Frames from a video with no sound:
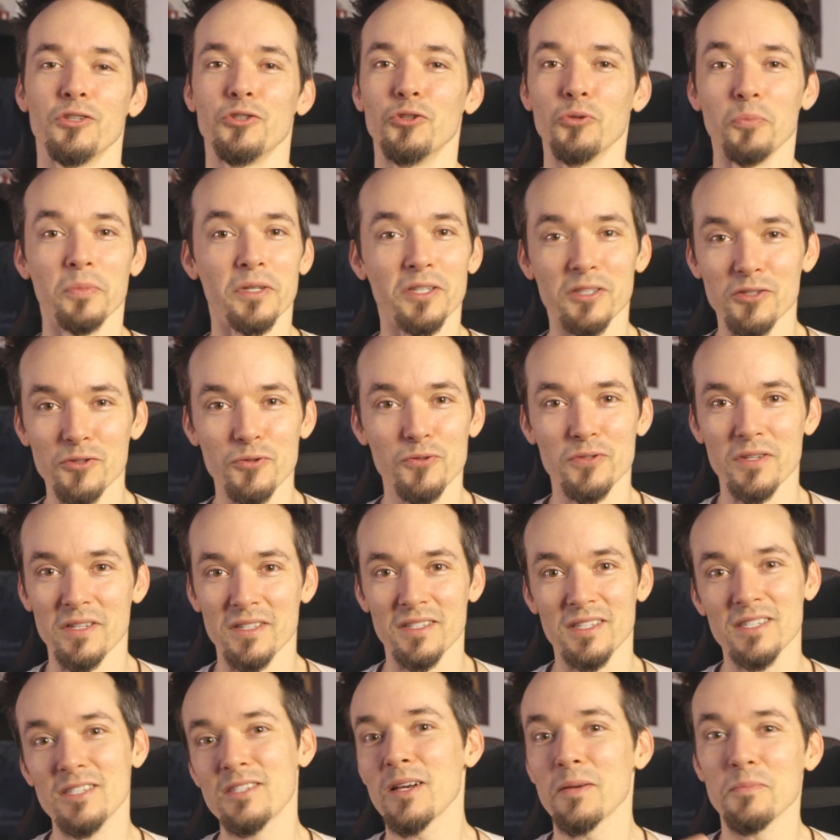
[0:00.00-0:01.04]
you'll be using
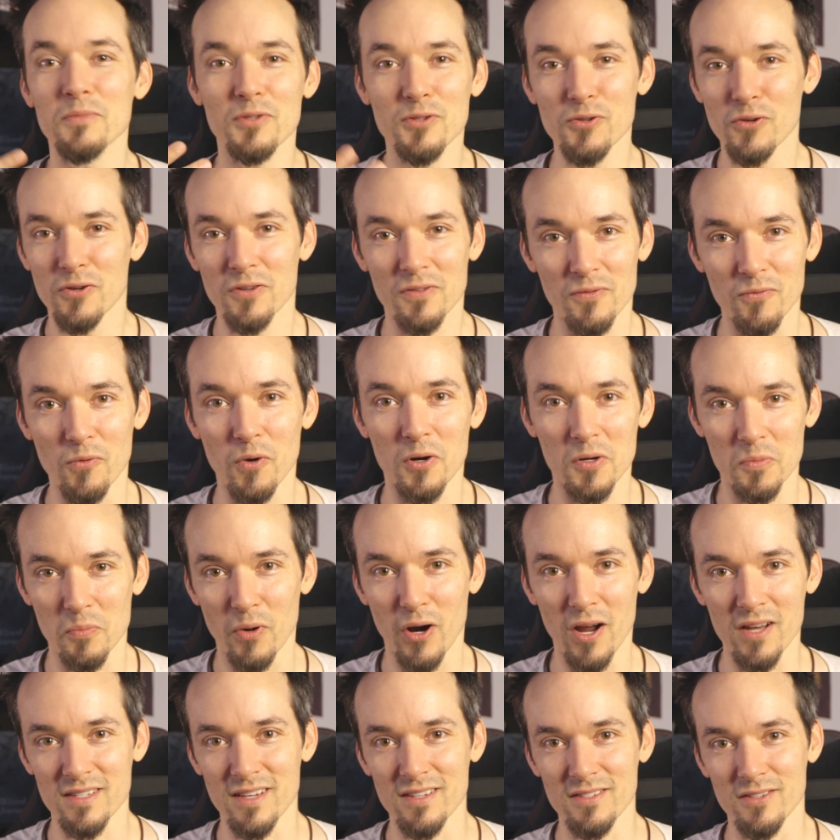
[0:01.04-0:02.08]
some sort of word
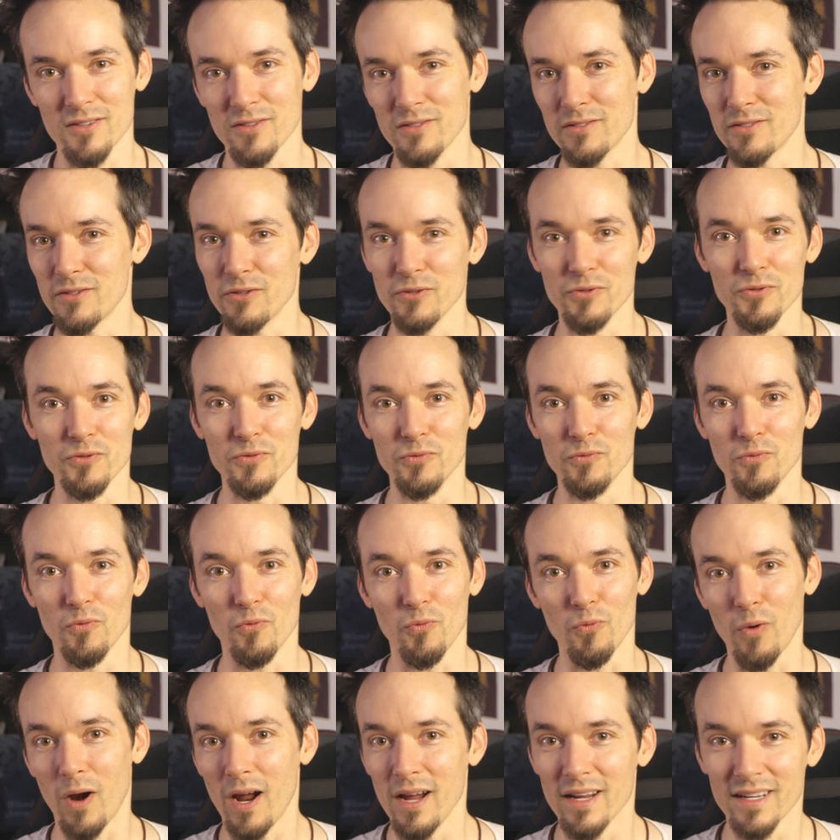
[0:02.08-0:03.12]
processor to
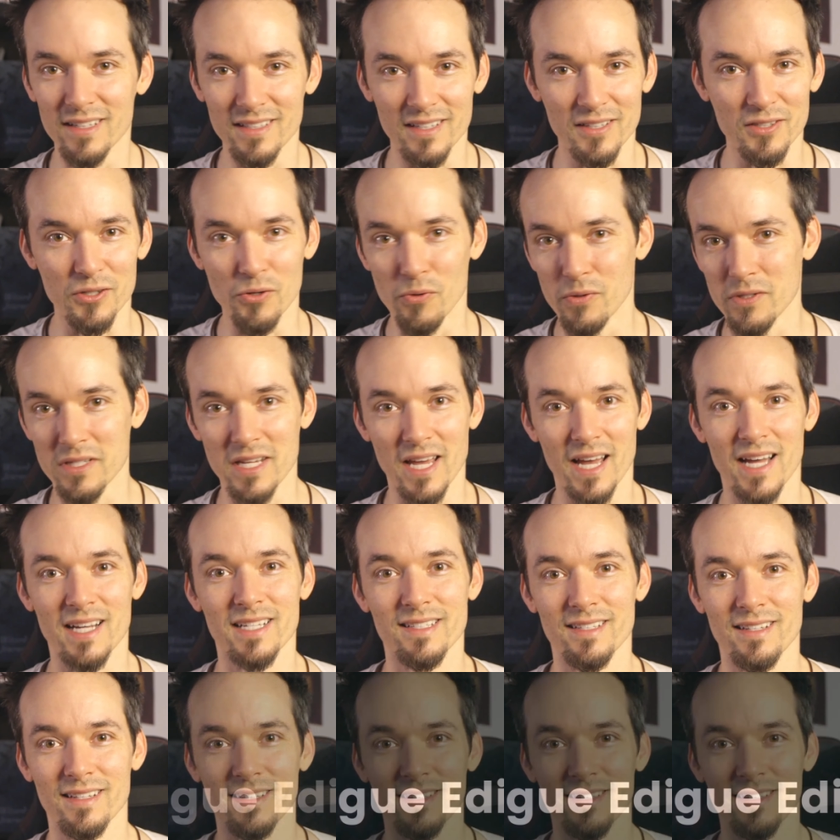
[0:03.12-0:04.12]
write your text.